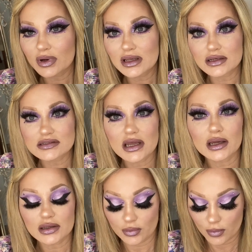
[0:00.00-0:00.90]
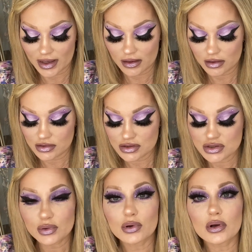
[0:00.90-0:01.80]
could take Wet
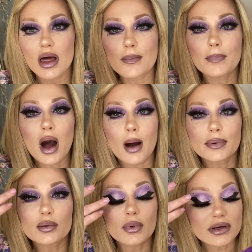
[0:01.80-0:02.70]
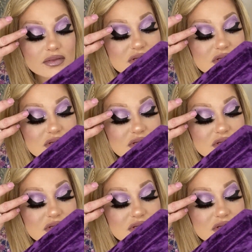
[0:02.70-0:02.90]
Jewel and pop it right in the